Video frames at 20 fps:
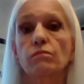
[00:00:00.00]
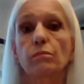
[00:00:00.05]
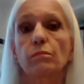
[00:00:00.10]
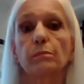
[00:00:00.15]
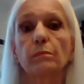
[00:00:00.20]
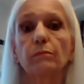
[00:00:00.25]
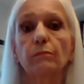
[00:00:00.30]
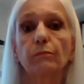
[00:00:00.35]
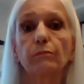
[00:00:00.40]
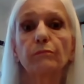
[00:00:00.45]

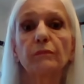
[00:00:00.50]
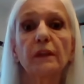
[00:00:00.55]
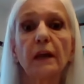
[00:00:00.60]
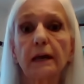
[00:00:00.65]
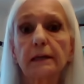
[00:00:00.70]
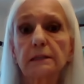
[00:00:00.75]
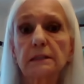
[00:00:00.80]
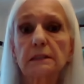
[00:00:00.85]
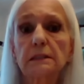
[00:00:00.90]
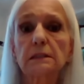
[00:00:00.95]

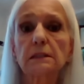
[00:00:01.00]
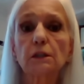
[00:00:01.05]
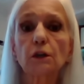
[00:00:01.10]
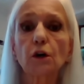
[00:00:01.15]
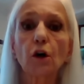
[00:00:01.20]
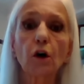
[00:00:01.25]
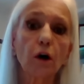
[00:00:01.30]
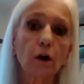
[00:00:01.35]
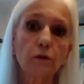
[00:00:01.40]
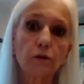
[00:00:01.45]
Next, the
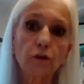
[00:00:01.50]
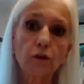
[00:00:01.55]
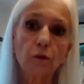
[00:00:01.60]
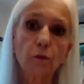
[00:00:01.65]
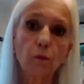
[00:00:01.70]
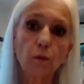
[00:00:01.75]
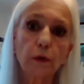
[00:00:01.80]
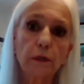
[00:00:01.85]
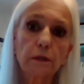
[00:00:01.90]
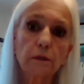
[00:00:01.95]
coroner
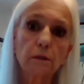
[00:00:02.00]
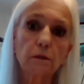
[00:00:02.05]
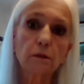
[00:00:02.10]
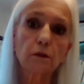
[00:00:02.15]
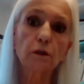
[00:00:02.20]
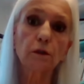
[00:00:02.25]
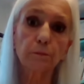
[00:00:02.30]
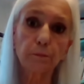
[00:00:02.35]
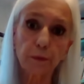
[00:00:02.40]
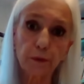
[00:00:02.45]
will
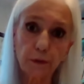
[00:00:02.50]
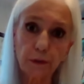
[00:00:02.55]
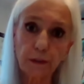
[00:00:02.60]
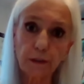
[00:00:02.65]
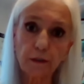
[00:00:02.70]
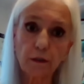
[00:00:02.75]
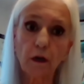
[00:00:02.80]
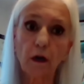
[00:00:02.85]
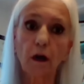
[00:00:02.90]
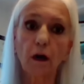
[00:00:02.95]

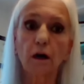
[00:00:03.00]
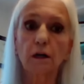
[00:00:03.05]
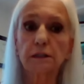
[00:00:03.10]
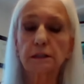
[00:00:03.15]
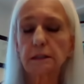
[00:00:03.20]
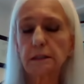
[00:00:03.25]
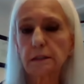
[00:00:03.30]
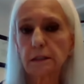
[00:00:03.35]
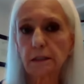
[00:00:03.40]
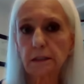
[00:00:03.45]
complete a
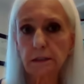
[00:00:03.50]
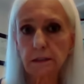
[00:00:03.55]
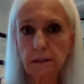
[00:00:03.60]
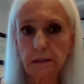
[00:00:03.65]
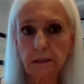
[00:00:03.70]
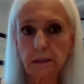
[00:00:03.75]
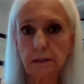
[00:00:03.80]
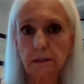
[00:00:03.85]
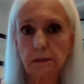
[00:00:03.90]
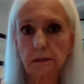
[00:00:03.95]

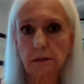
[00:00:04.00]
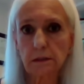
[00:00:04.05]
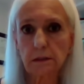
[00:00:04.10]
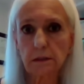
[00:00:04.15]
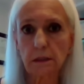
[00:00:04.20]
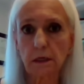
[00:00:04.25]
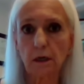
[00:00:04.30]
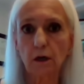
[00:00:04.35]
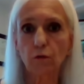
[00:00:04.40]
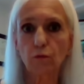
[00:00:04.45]
detailed
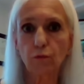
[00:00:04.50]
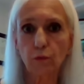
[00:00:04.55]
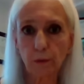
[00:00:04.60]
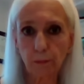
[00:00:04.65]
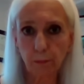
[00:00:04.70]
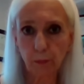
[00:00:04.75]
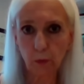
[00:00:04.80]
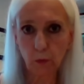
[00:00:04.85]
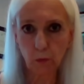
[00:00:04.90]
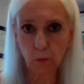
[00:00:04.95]

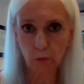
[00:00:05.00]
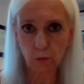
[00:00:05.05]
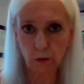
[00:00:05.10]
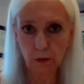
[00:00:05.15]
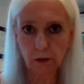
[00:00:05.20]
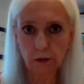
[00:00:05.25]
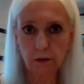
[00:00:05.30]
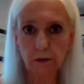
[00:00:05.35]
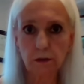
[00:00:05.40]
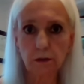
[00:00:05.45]

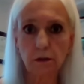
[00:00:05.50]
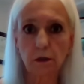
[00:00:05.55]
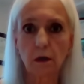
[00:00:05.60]
report